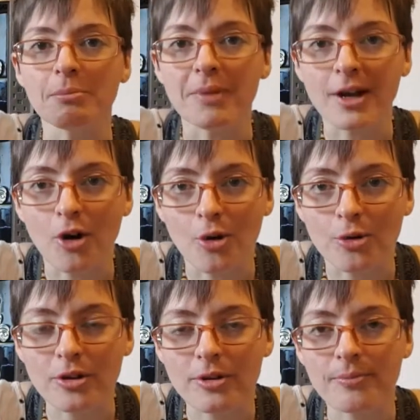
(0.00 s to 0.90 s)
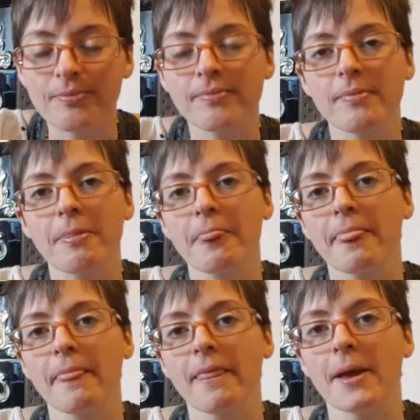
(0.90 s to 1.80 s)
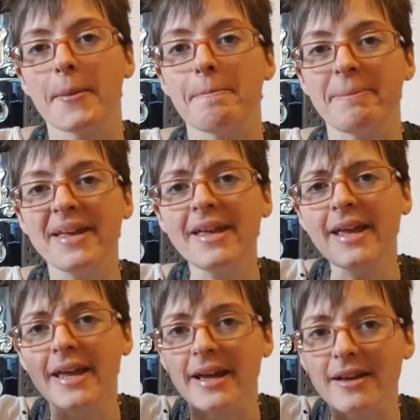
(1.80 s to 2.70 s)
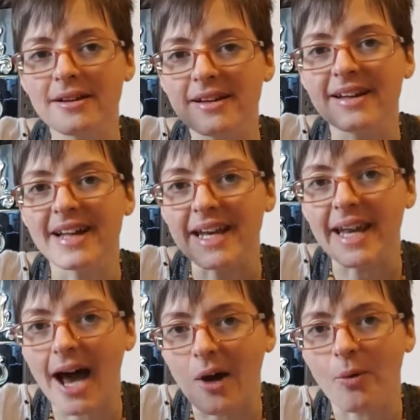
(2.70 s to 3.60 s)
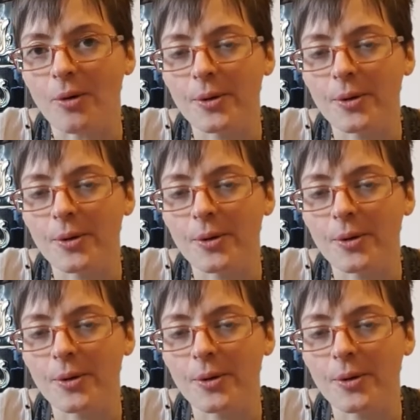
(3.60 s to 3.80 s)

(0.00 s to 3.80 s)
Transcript: may hold. Be here now.